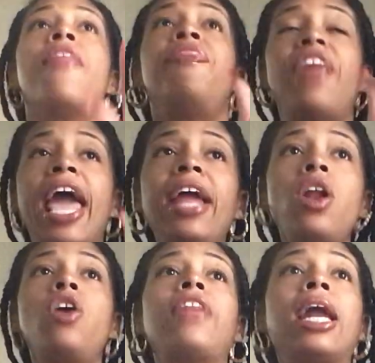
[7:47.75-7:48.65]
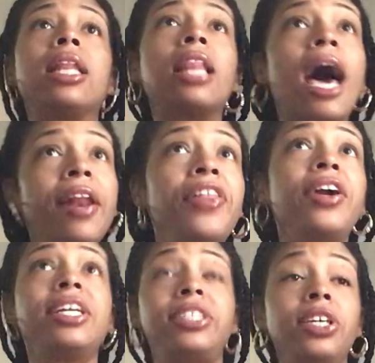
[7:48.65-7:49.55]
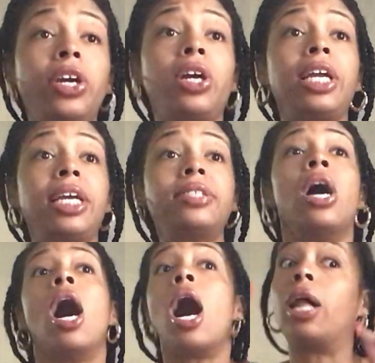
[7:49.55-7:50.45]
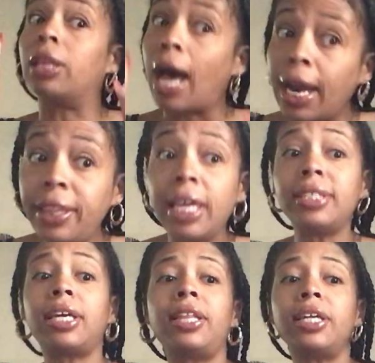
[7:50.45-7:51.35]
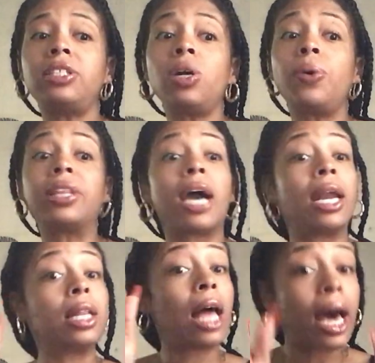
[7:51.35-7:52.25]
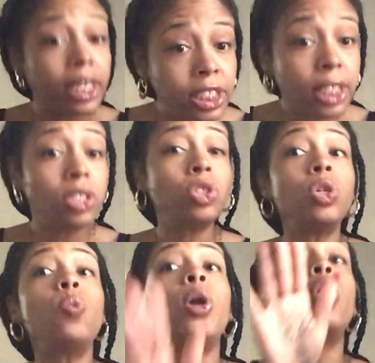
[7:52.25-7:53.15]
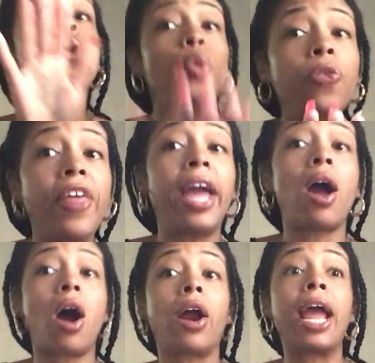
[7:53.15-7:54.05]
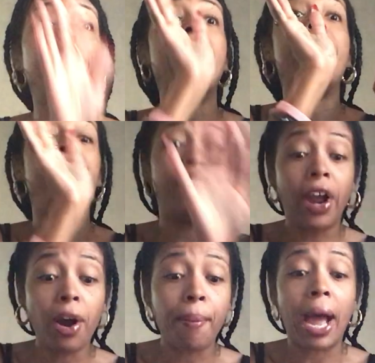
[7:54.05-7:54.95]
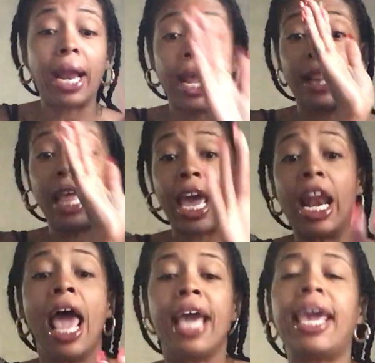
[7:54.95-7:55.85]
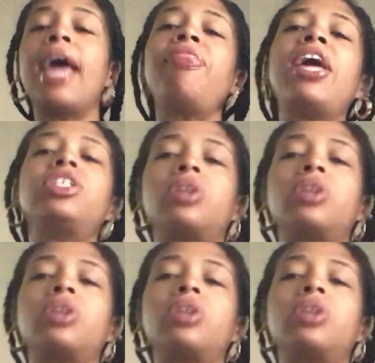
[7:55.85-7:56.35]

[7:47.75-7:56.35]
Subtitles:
They know that a lot of their insecurities, a lot of things that they deal with, got a lot of shit to do with who they are and their mind. And can they